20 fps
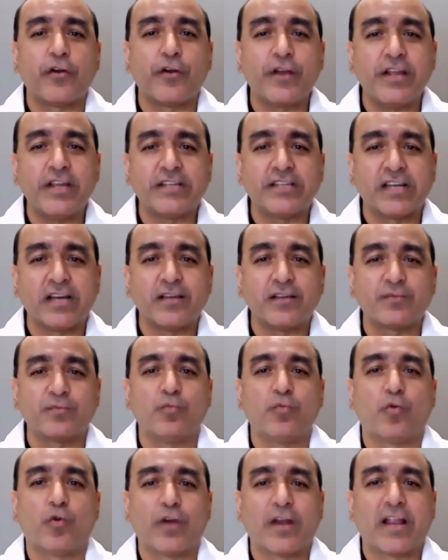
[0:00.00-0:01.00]
times
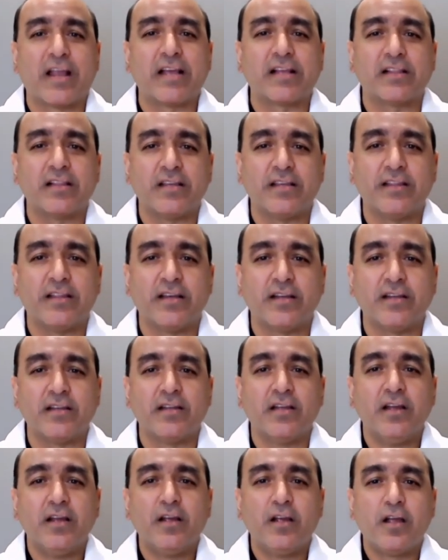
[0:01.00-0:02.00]
more likely
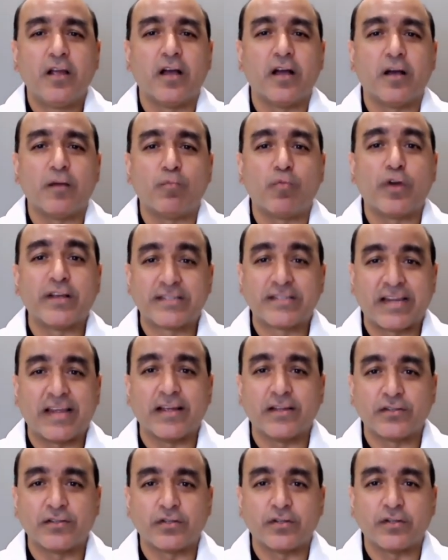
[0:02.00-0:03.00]
than breast
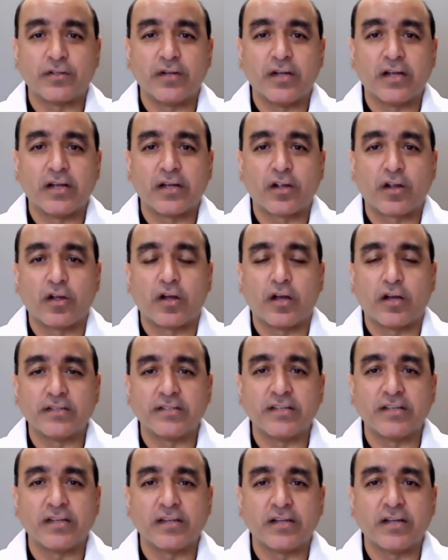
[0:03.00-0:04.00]
cancer,
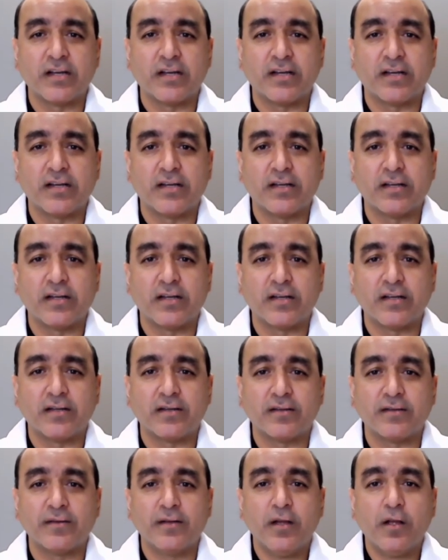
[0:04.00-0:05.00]
causing
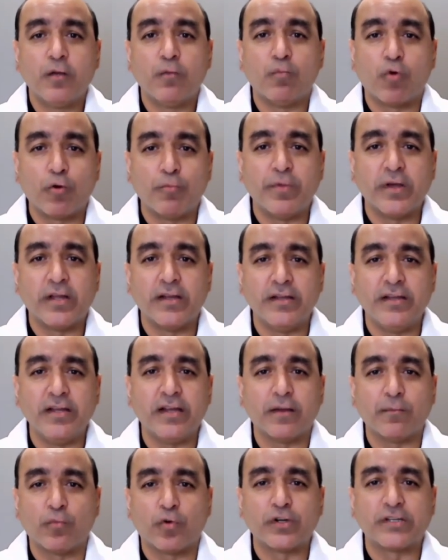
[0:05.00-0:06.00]
morbidity
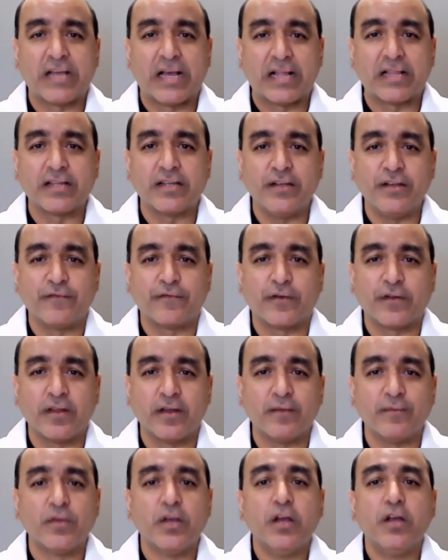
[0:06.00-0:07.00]
and mortality for
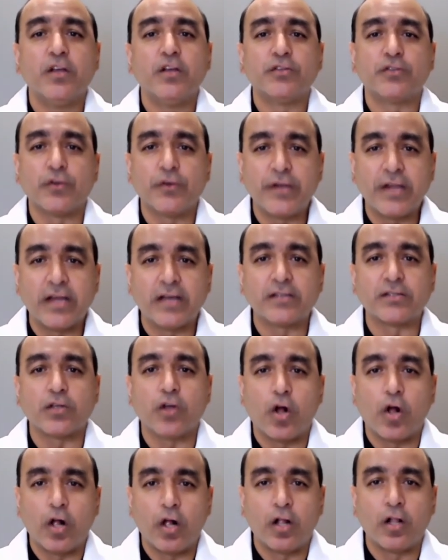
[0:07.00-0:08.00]
them. So yes,
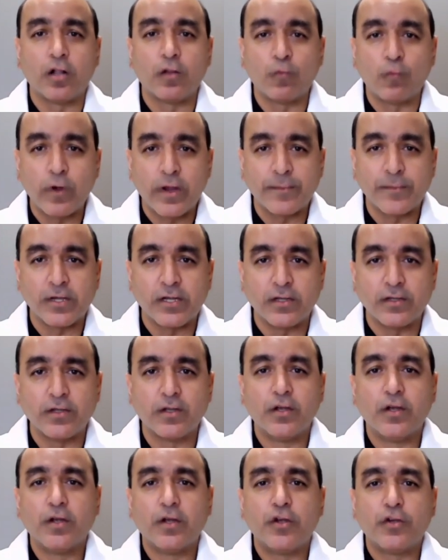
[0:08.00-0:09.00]
all
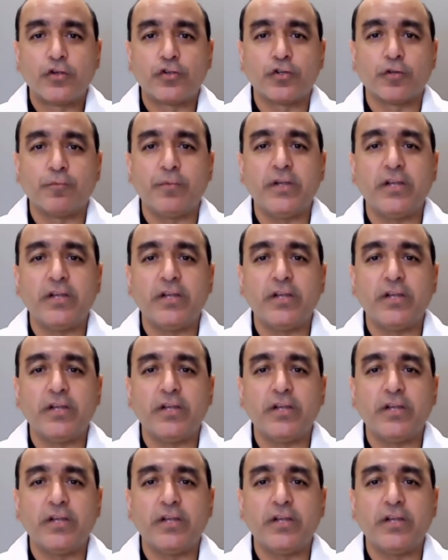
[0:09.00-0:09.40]
women should be